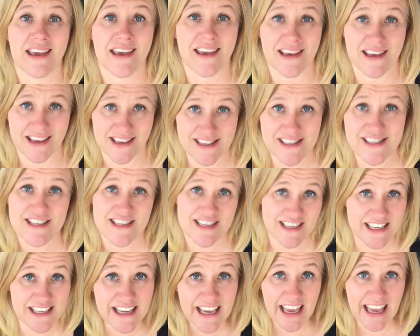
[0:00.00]
Because
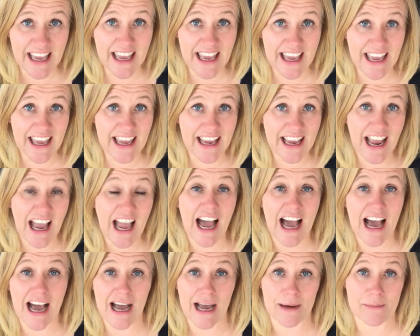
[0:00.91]
today
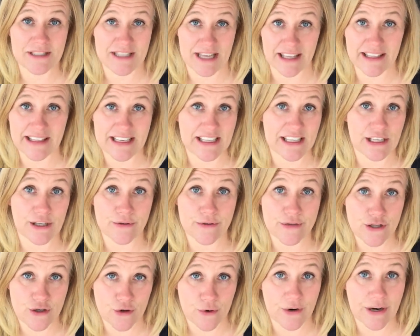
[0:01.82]
I'm telling you
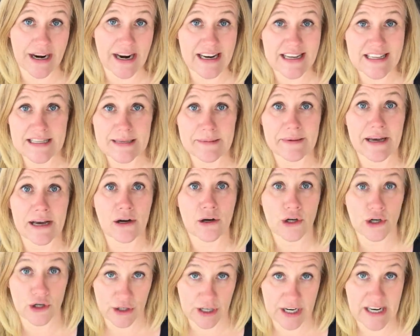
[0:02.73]
stories about
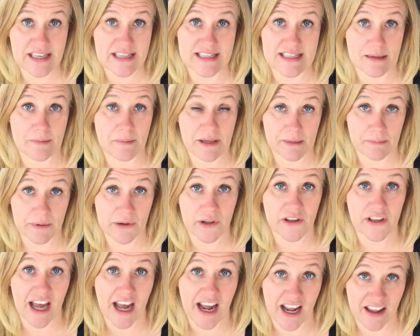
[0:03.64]
crazy
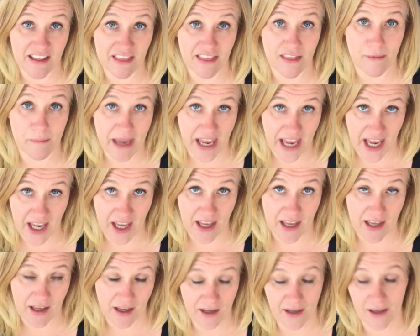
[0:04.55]
people at the bank.
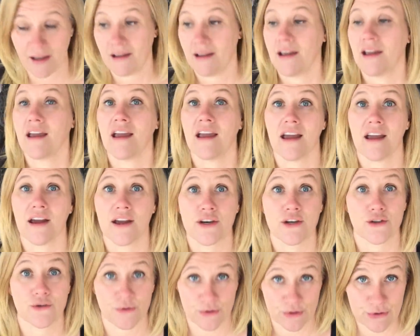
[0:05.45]

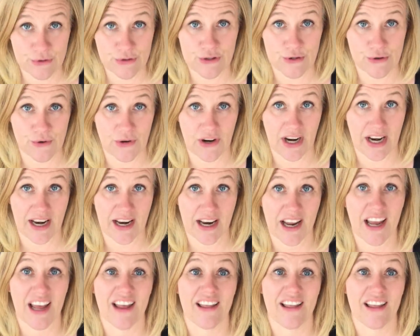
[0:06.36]
True story.